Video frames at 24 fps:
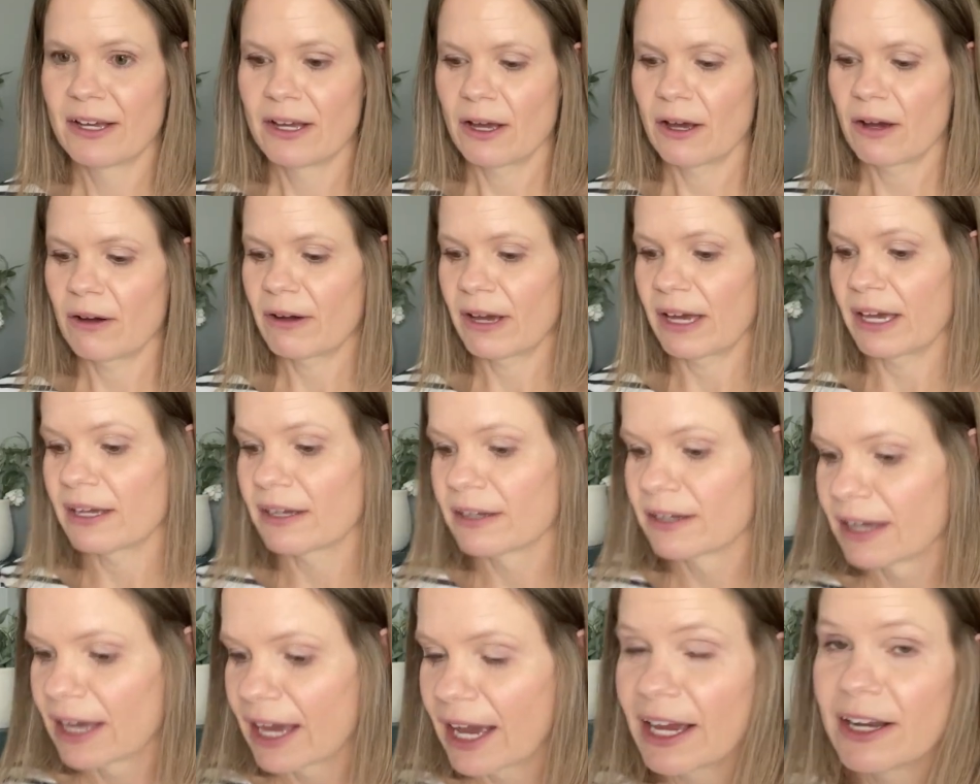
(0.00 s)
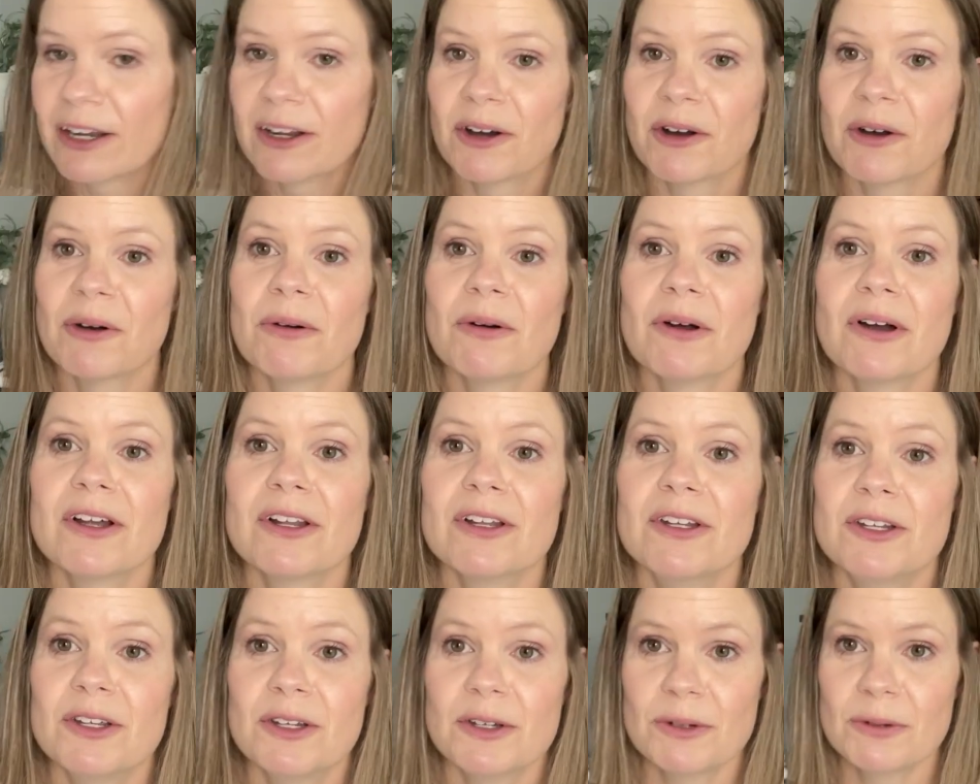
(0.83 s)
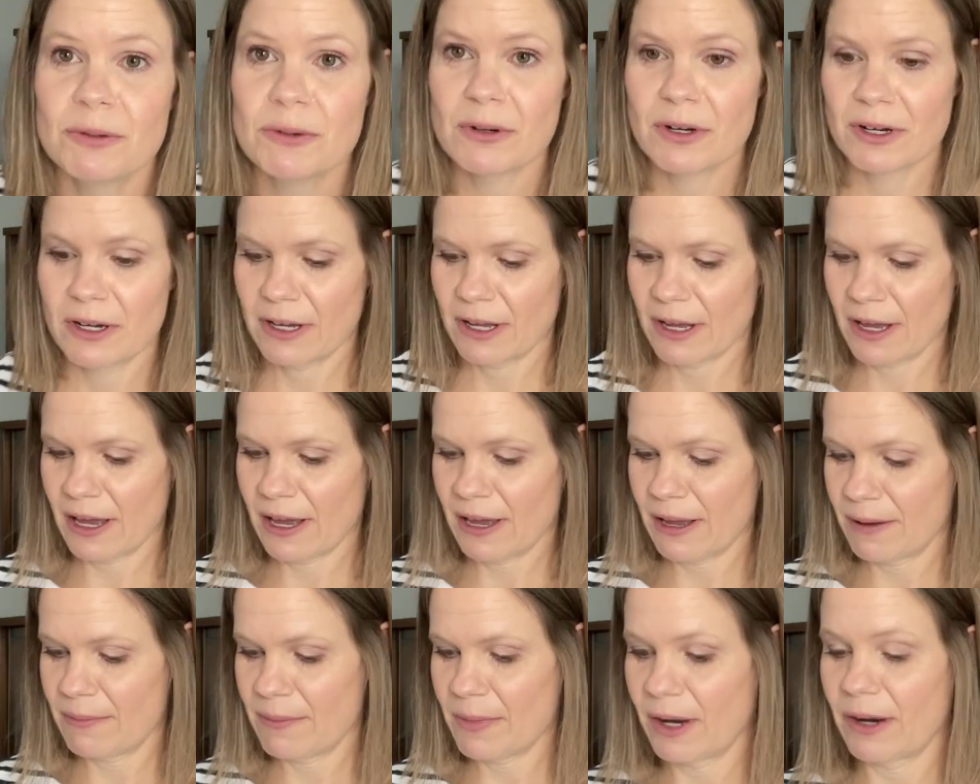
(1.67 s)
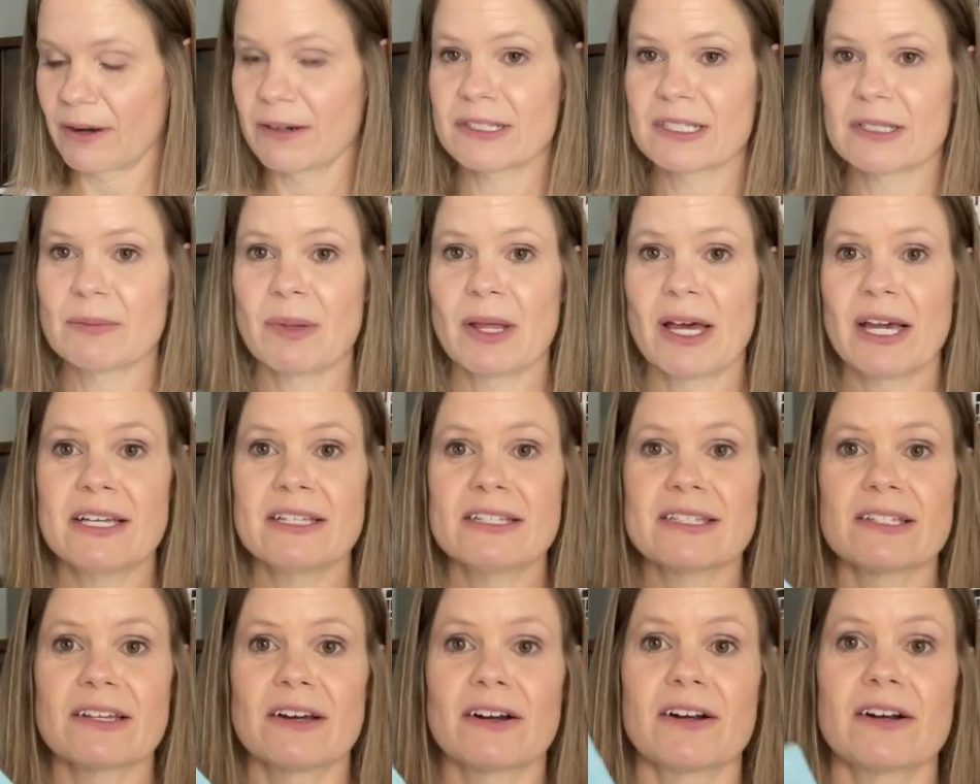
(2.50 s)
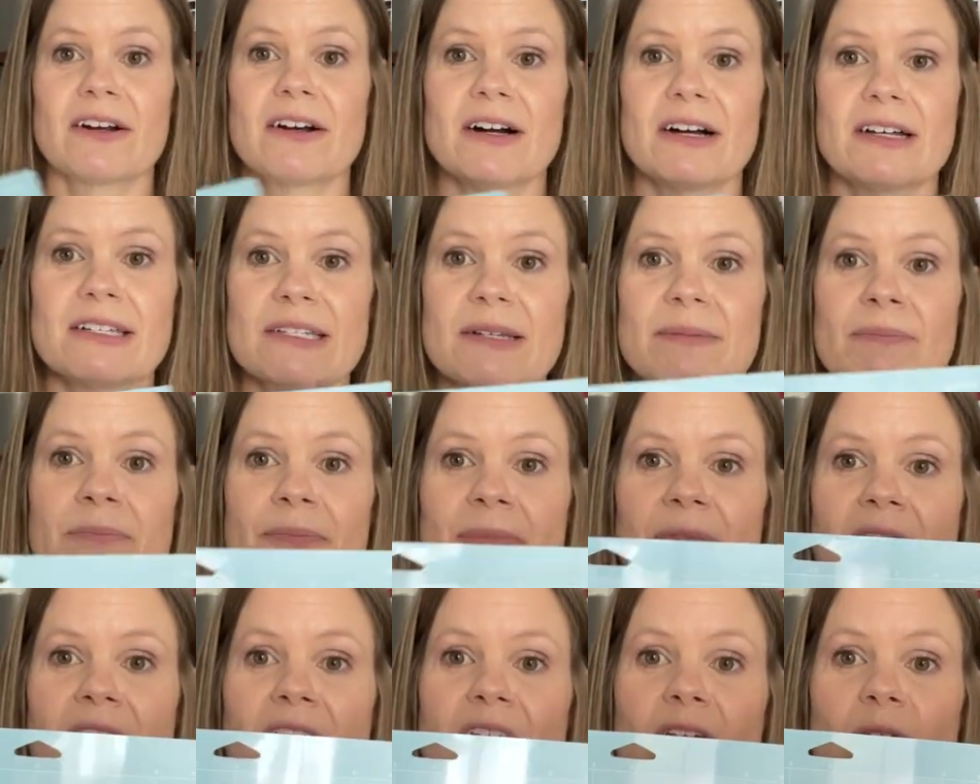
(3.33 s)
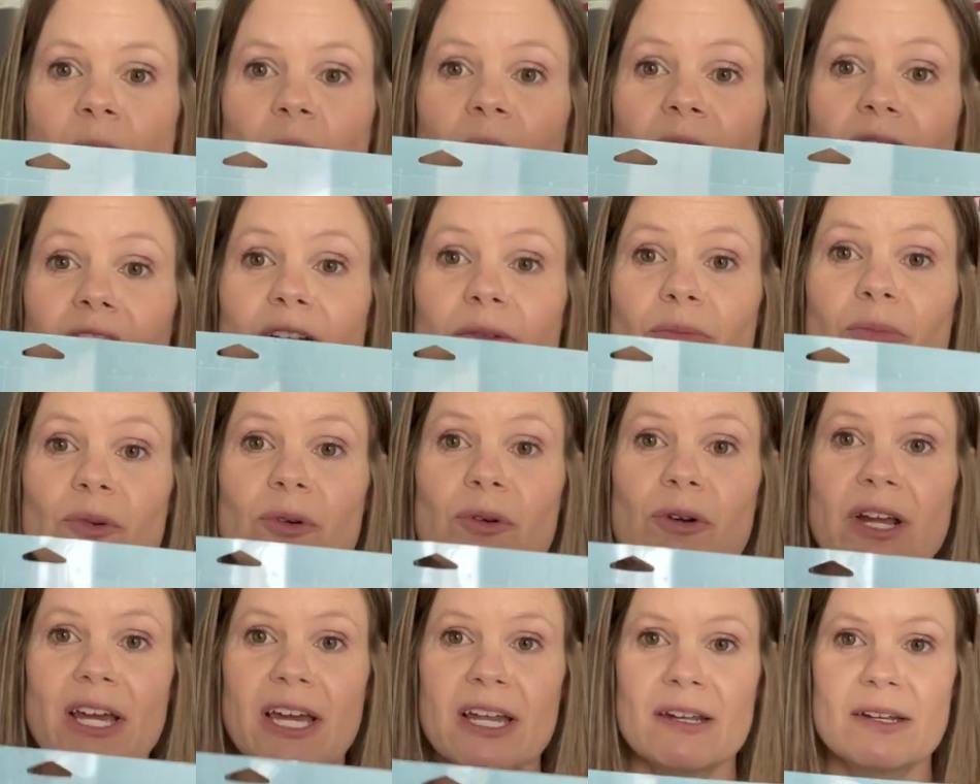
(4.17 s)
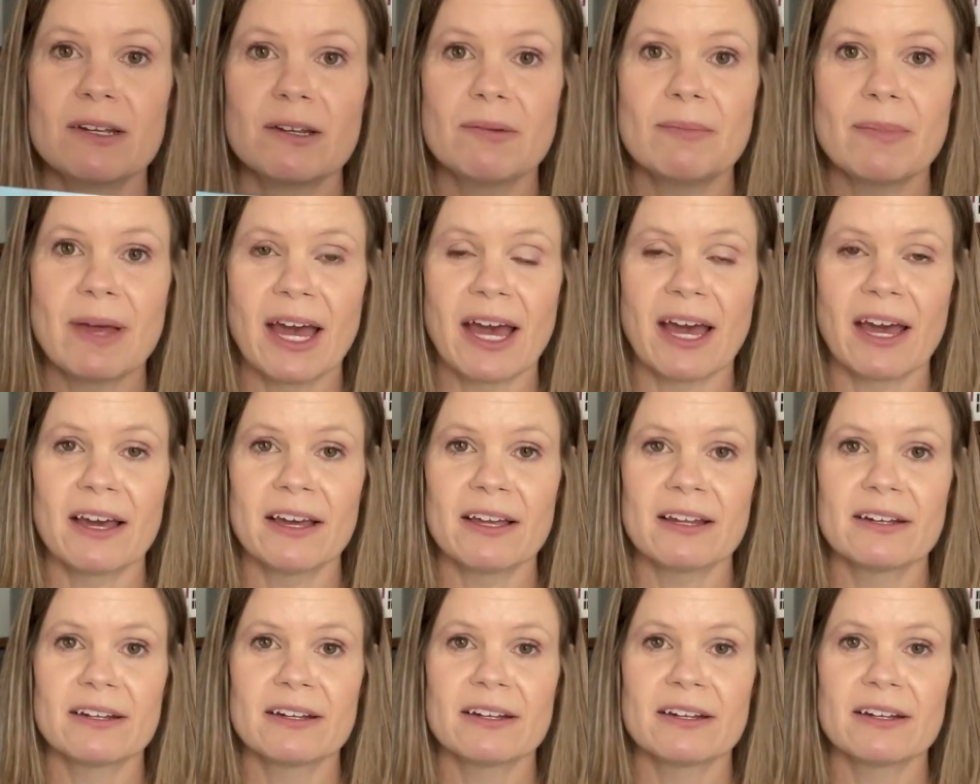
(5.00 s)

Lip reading: Okay, I know, new art supplies are awesome, but a brand new mat